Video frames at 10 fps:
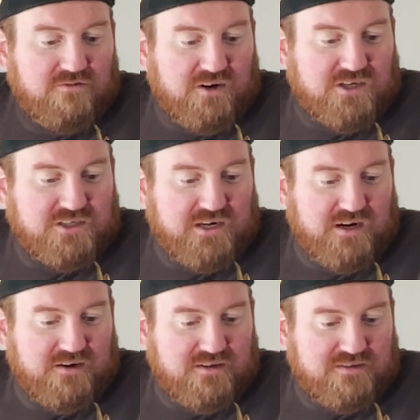Fresh
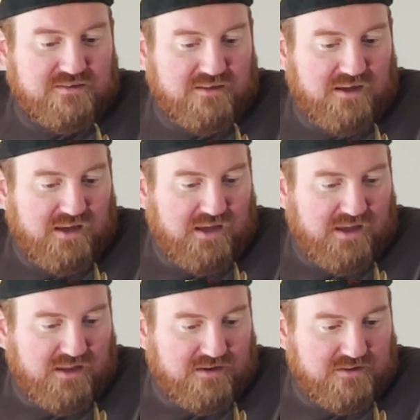cherries
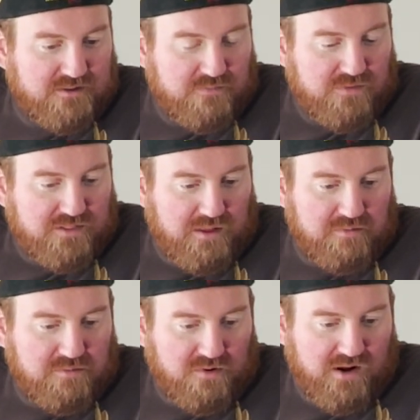and
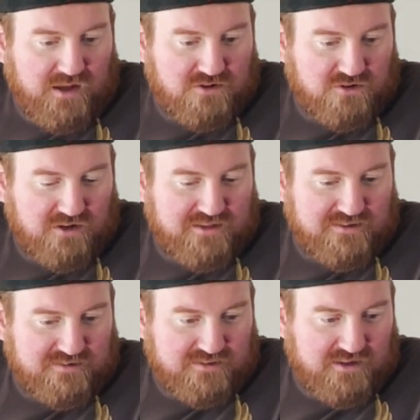lemon meringue to create
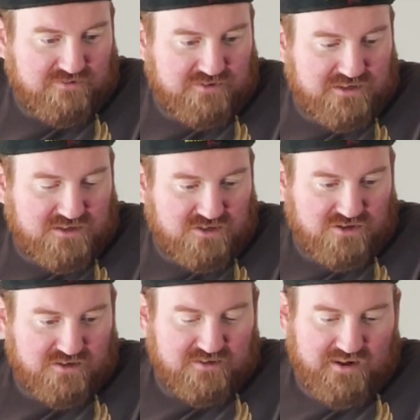this lovely
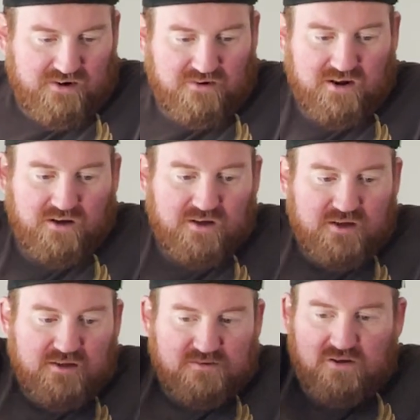dessert sour ale.
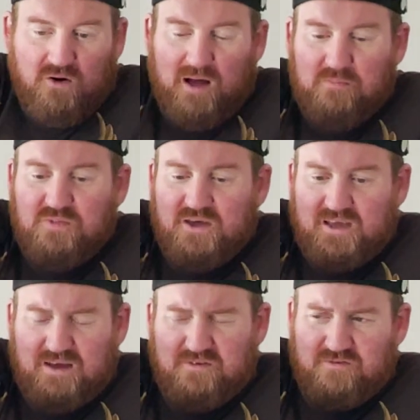So I'm
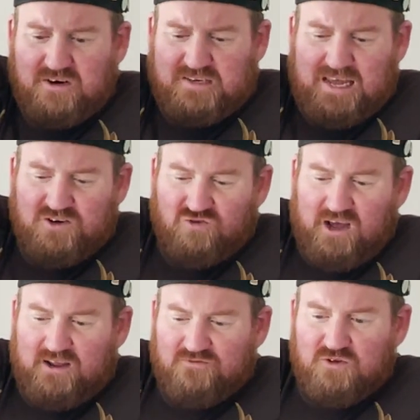thinking I never actually had
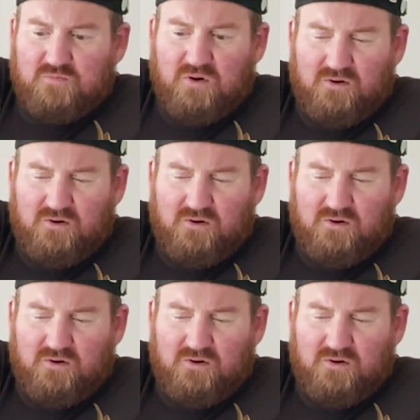dragon fruit